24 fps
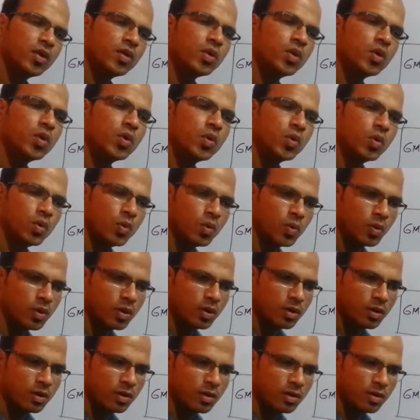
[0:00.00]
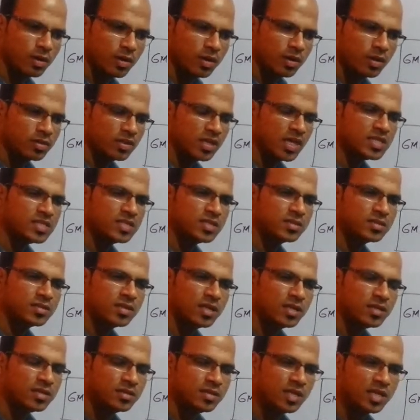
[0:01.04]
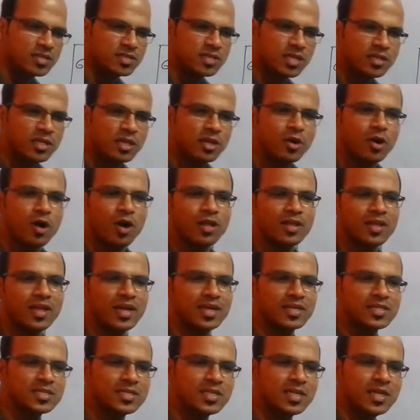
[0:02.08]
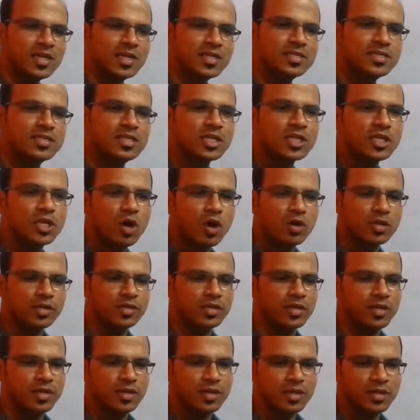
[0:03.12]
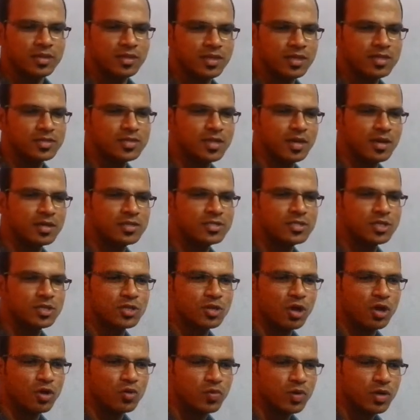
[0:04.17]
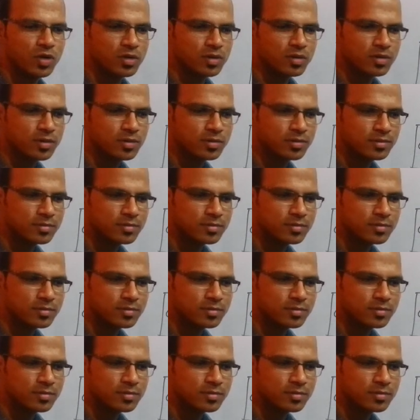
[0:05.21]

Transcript: no there's there's nothing called as security in this unsecure world